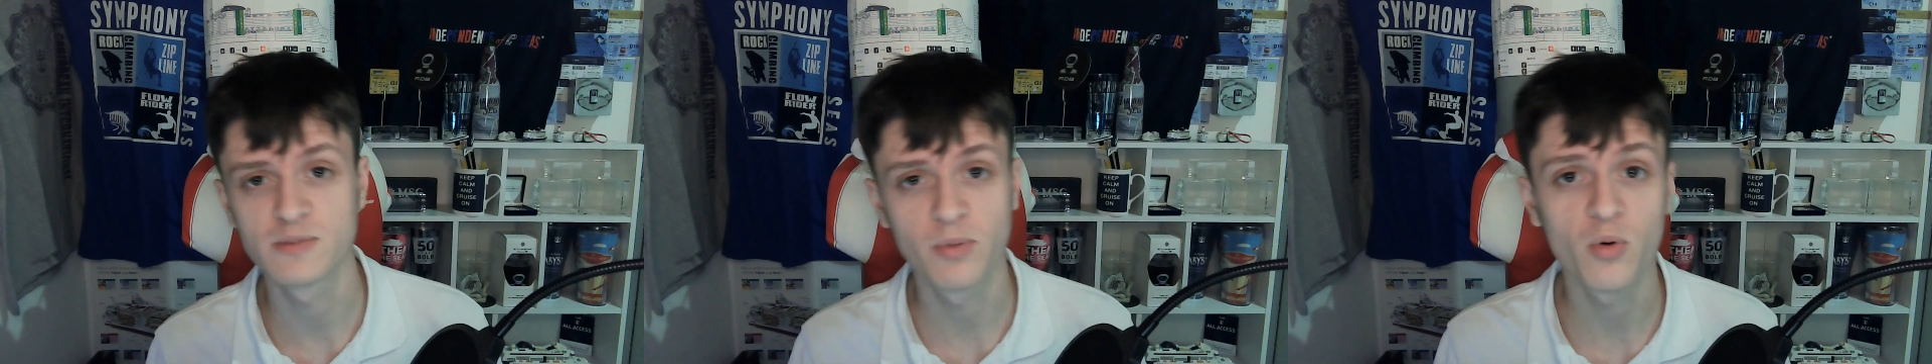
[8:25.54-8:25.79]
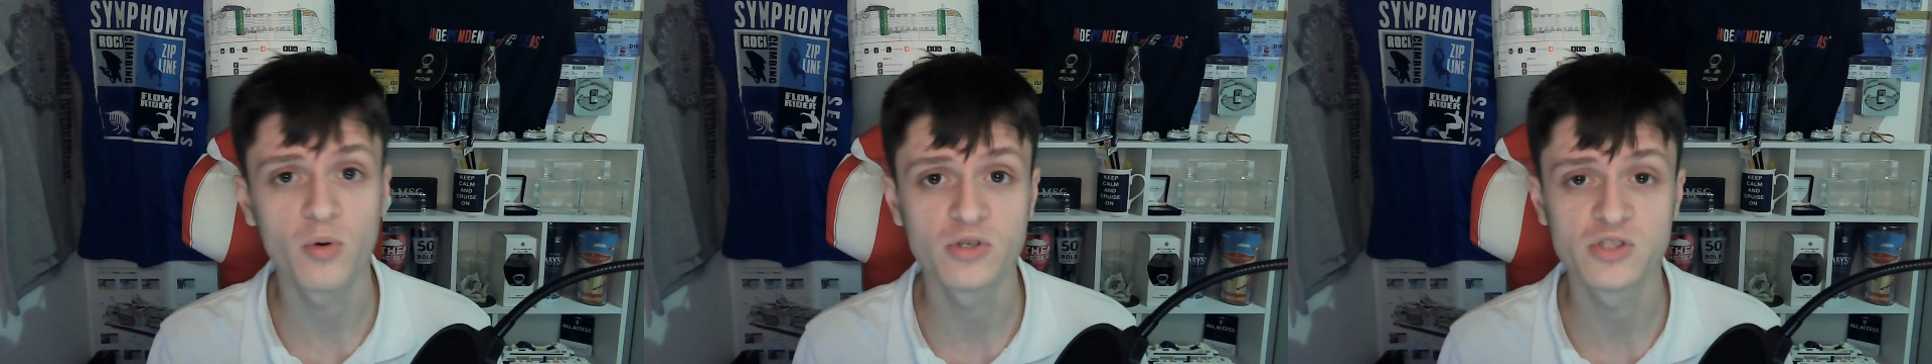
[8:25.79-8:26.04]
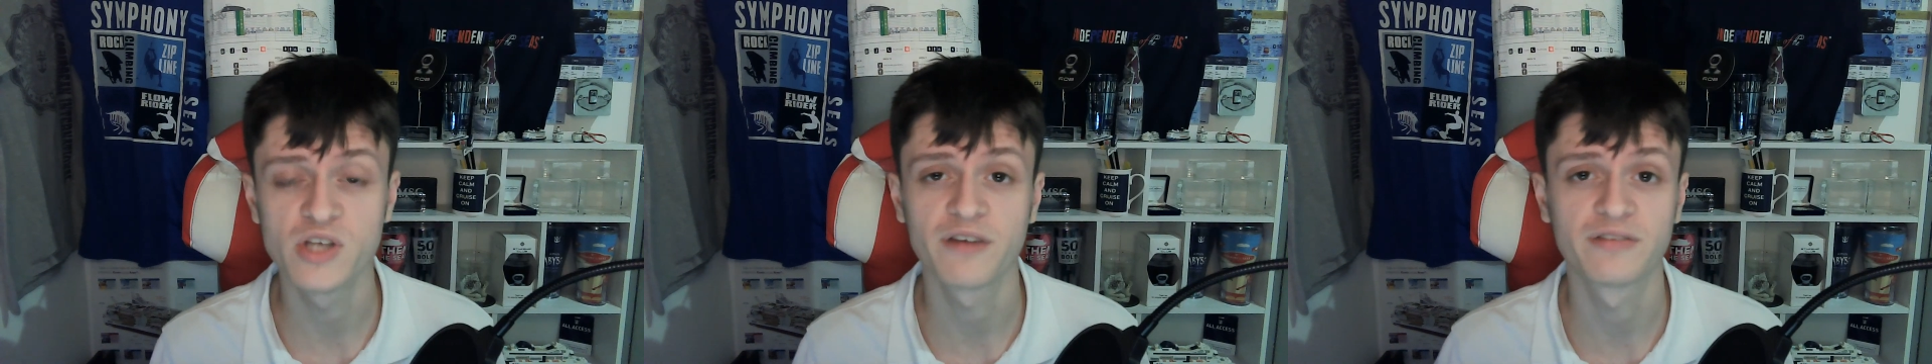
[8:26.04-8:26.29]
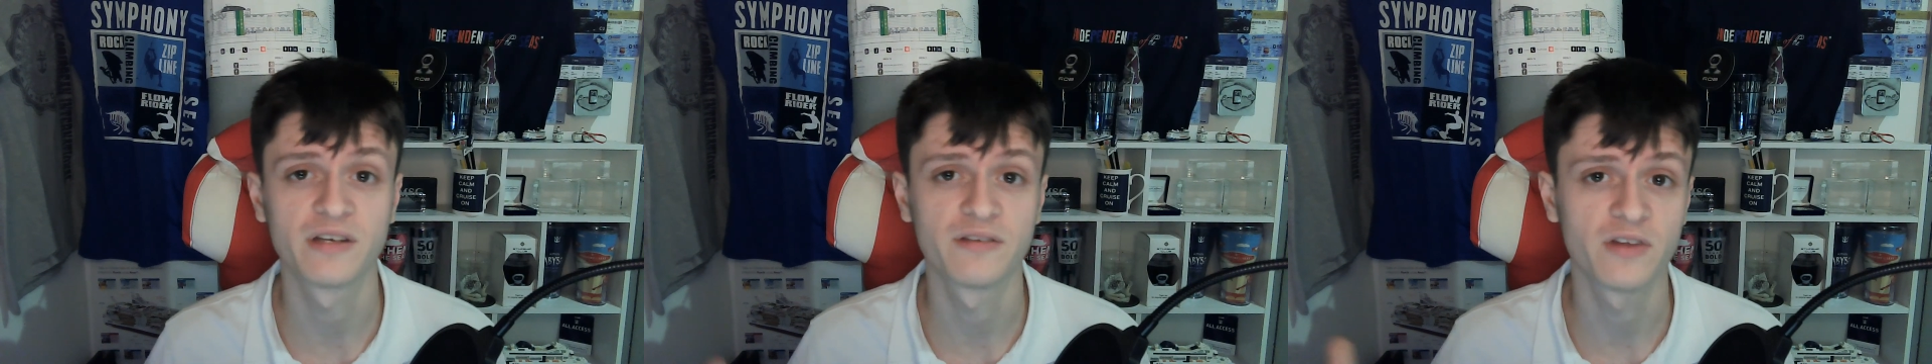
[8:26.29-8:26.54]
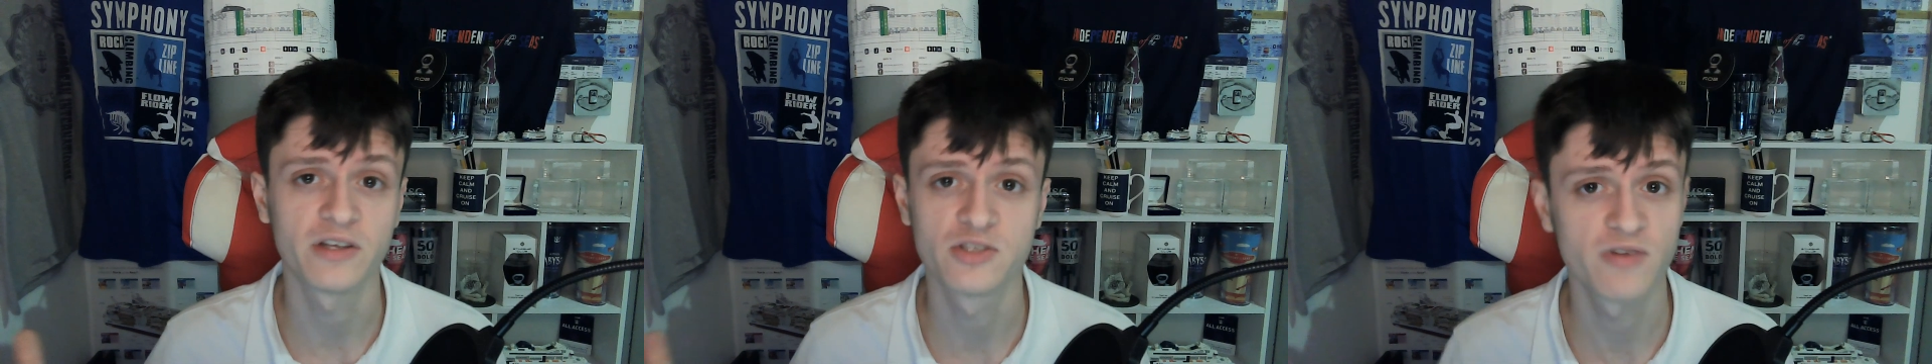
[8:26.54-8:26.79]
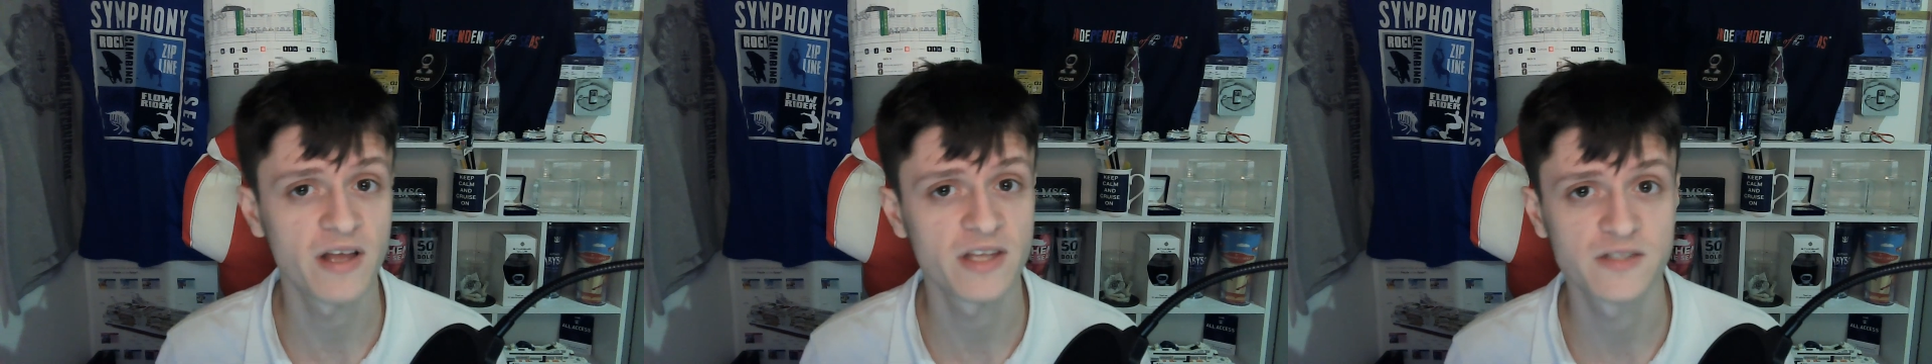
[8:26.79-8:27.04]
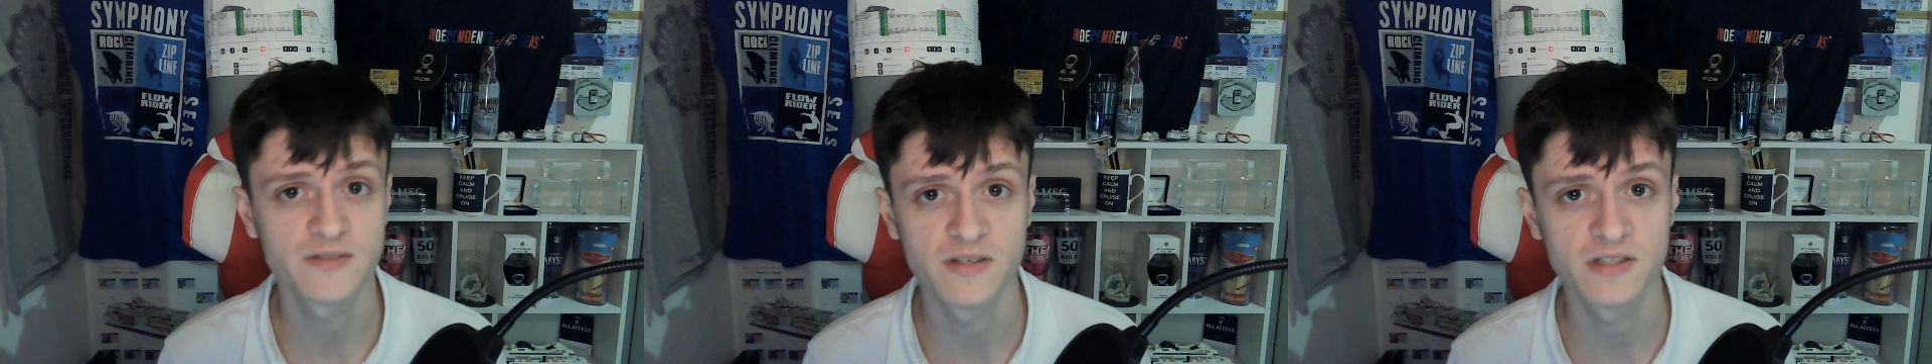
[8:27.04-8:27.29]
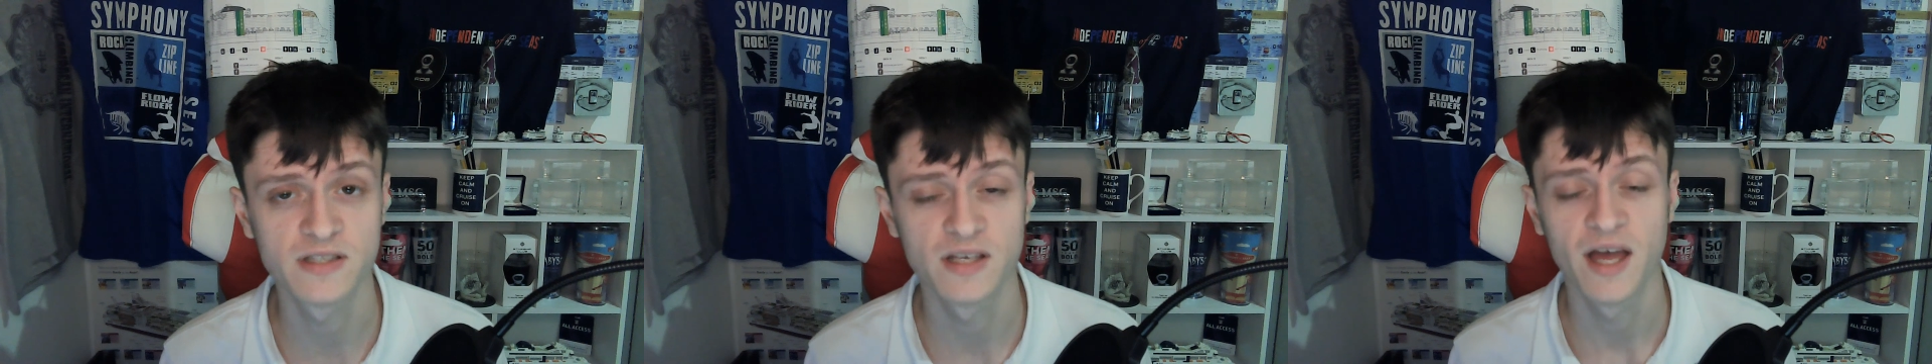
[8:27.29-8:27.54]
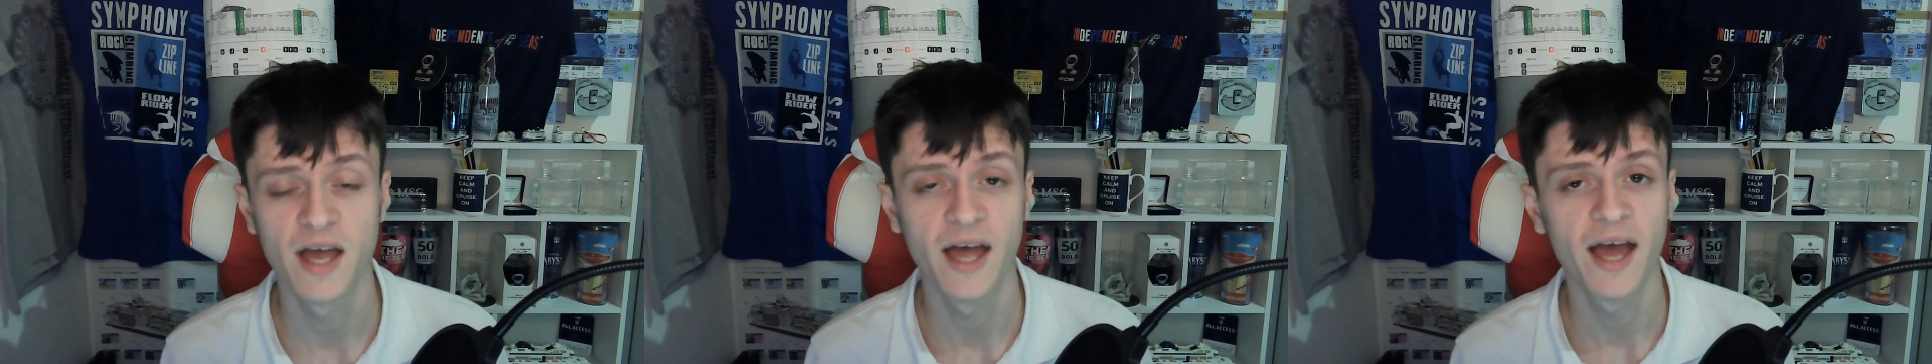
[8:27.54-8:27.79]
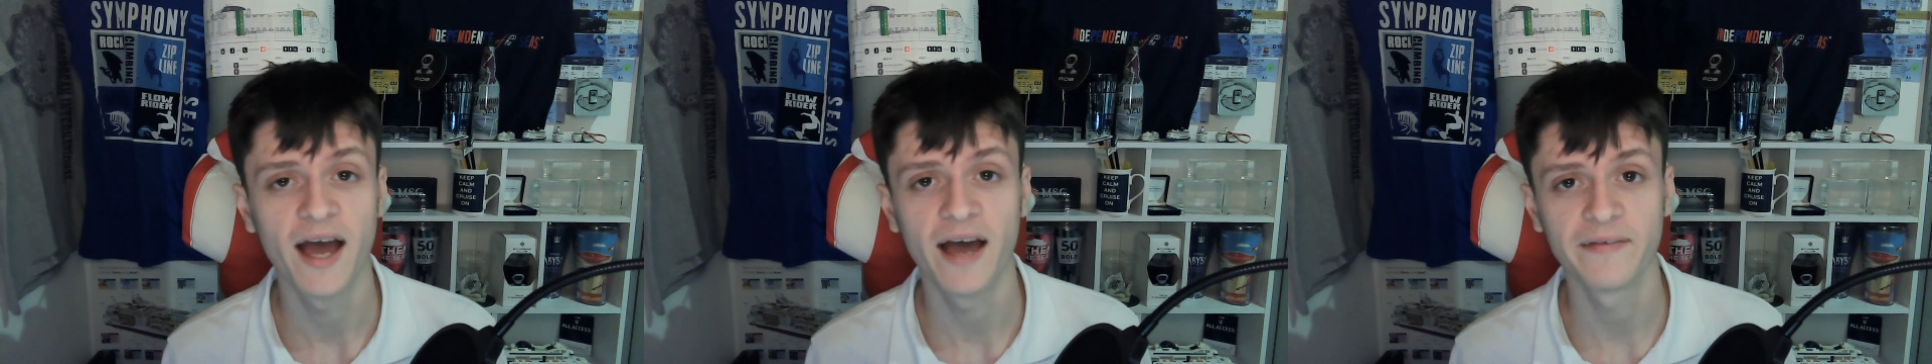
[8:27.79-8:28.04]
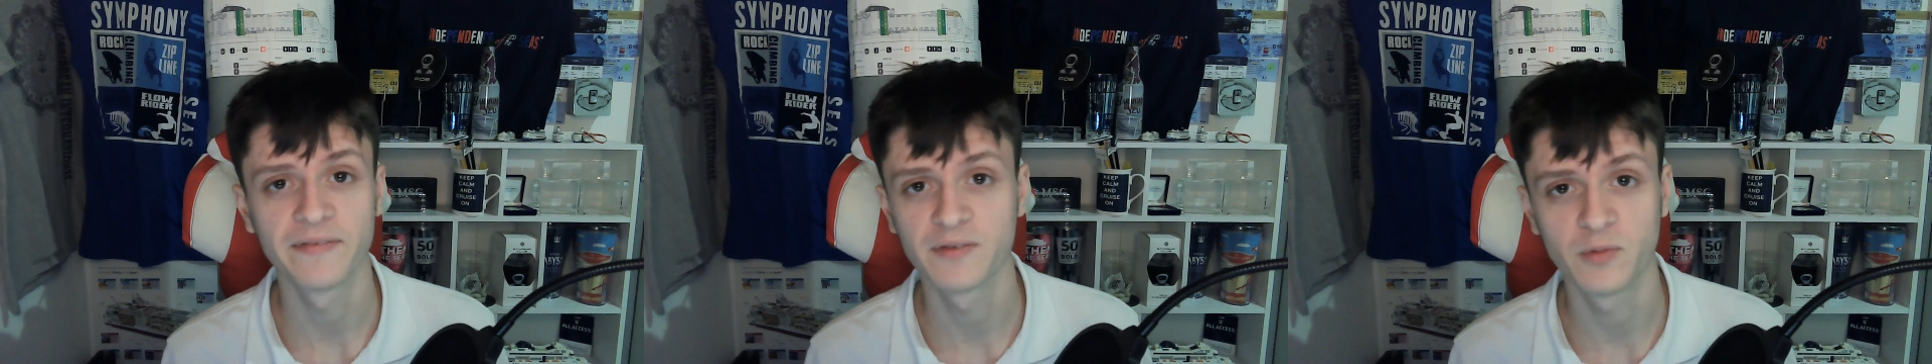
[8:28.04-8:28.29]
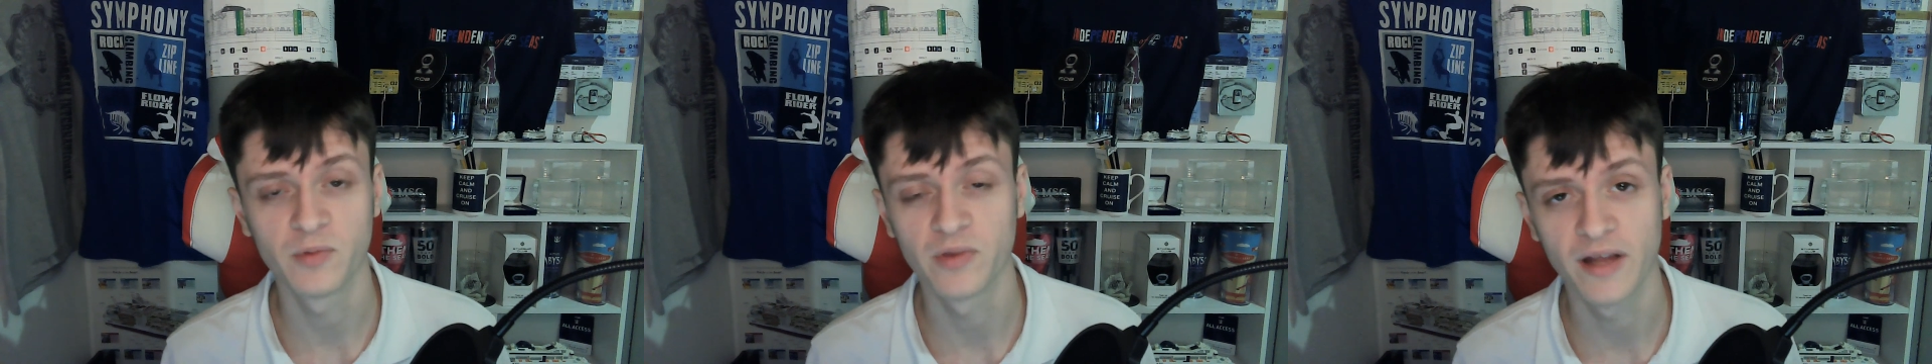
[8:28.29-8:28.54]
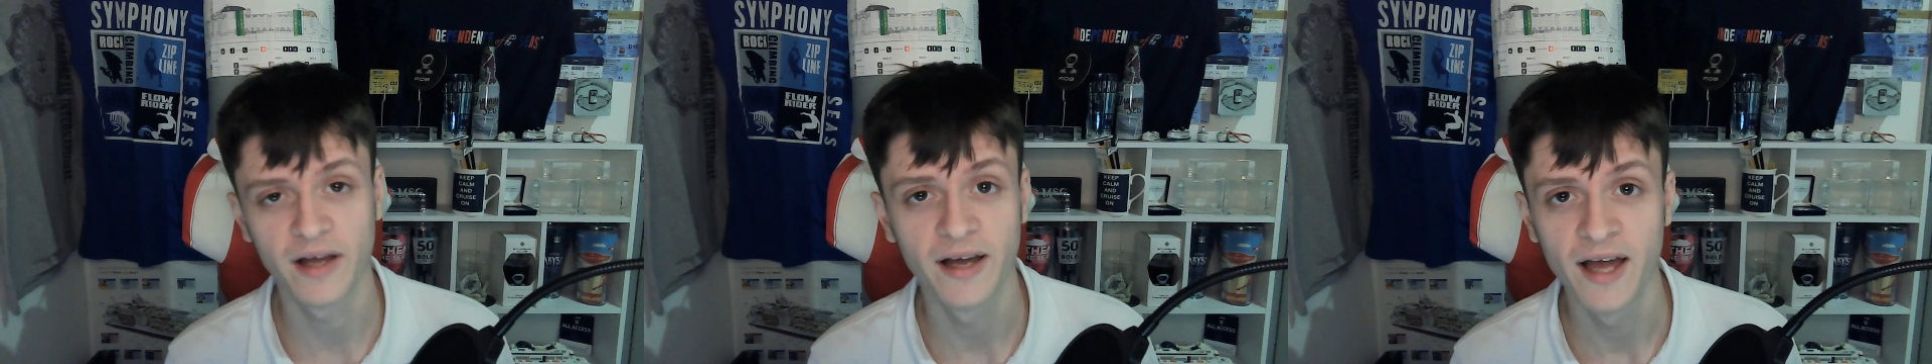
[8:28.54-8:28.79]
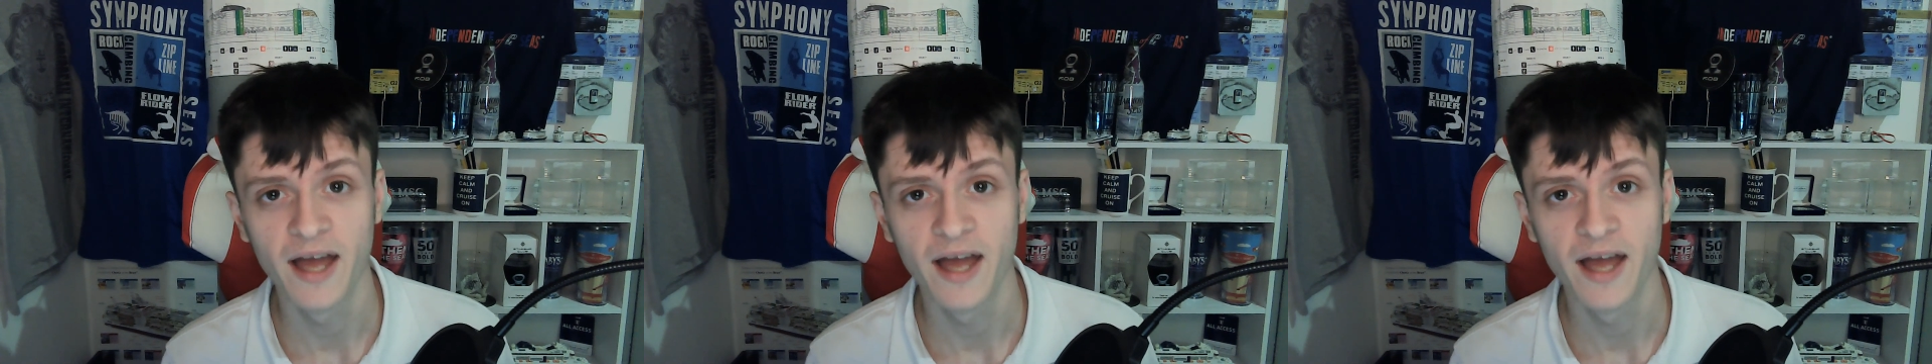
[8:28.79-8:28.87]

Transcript: ports you have to have like transfers and all that,